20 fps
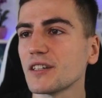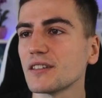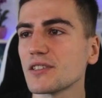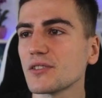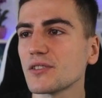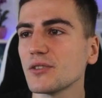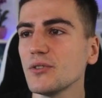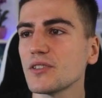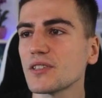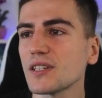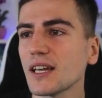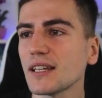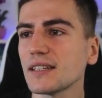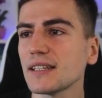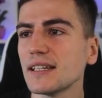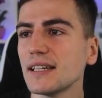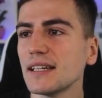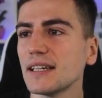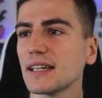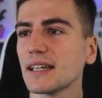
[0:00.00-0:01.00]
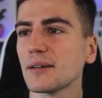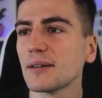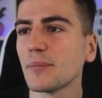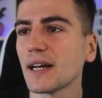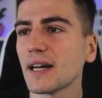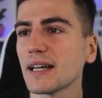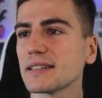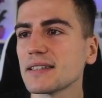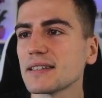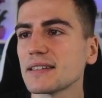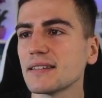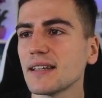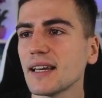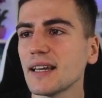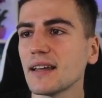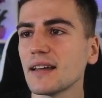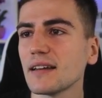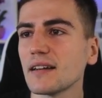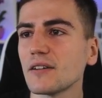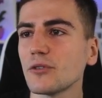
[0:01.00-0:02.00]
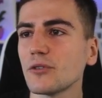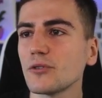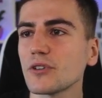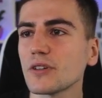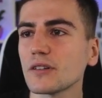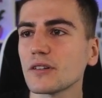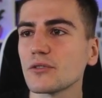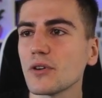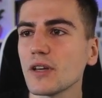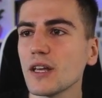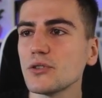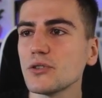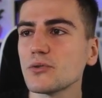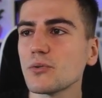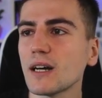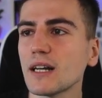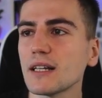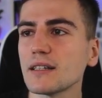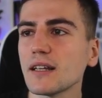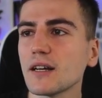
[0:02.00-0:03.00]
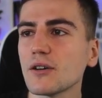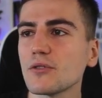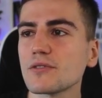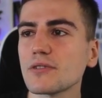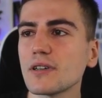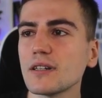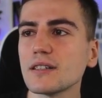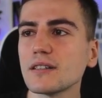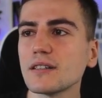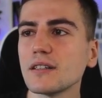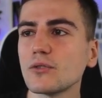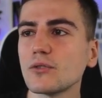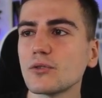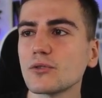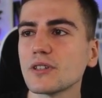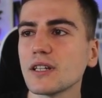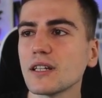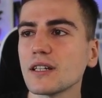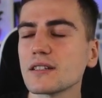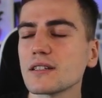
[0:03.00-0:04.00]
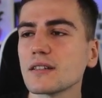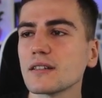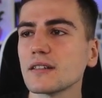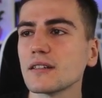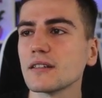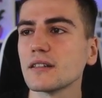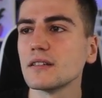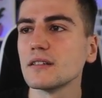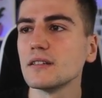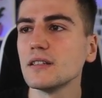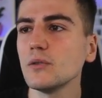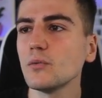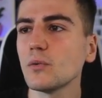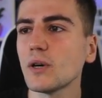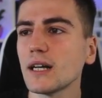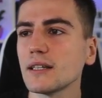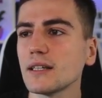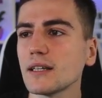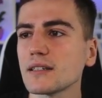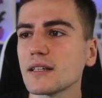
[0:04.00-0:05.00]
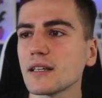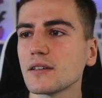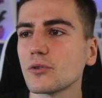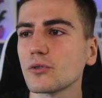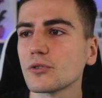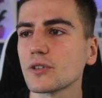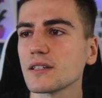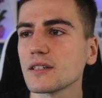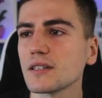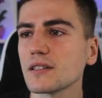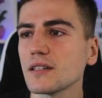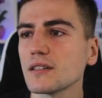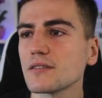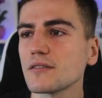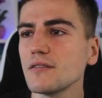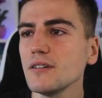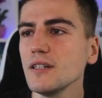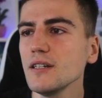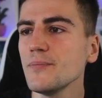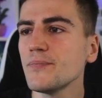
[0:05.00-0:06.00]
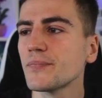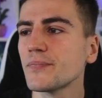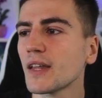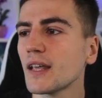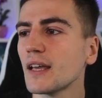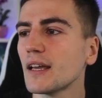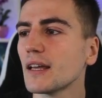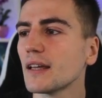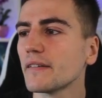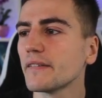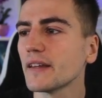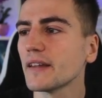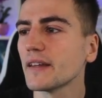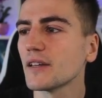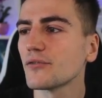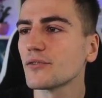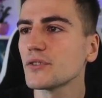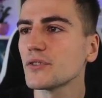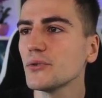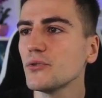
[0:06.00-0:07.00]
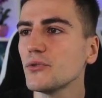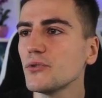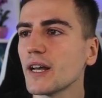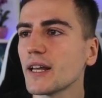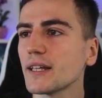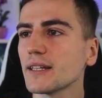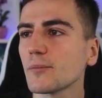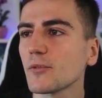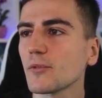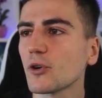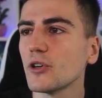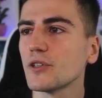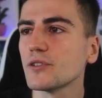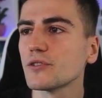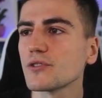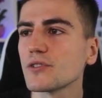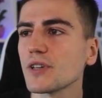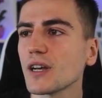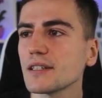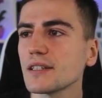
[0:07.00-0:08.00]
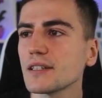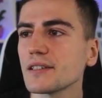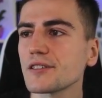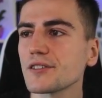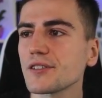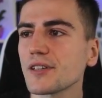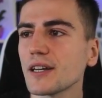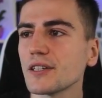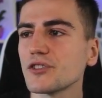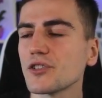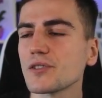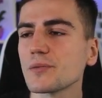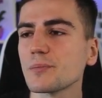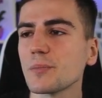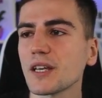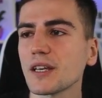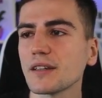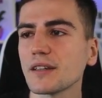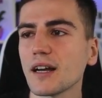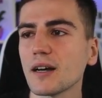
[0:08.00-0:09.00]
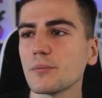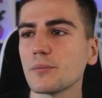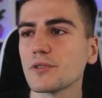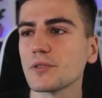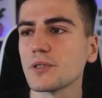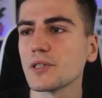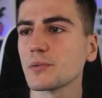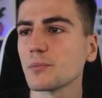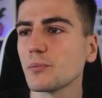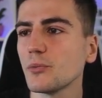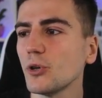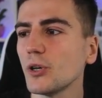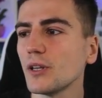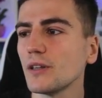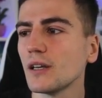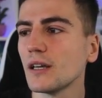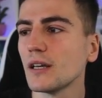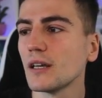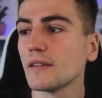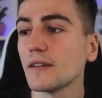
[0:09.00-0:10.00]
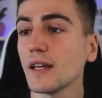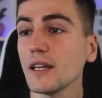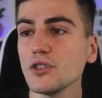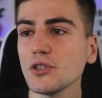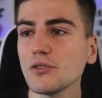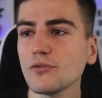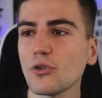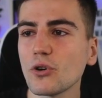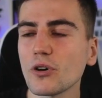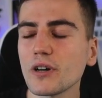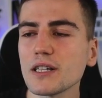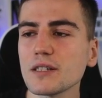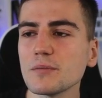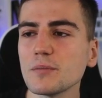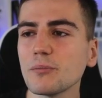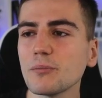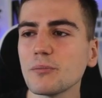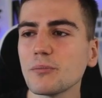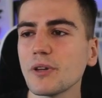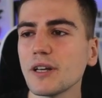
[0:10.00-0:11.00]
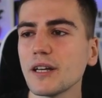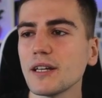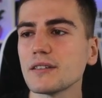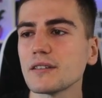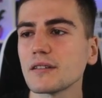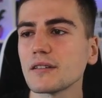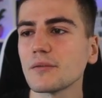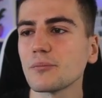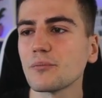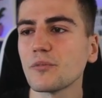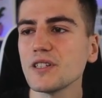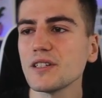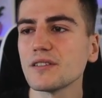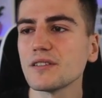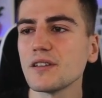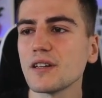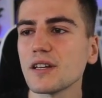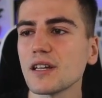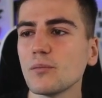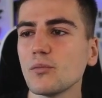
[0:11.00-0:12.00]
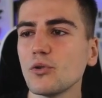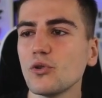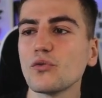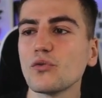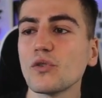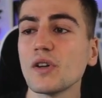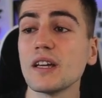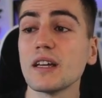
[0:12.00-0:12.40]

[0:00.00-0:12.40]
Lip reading: is doing that, but rook to h1 now threatening rook takes d1, and then rook takes e3. Knight f2, and I'm going to the other side, just picking up this pawn. Knight g4 has been played, pretty tricky move,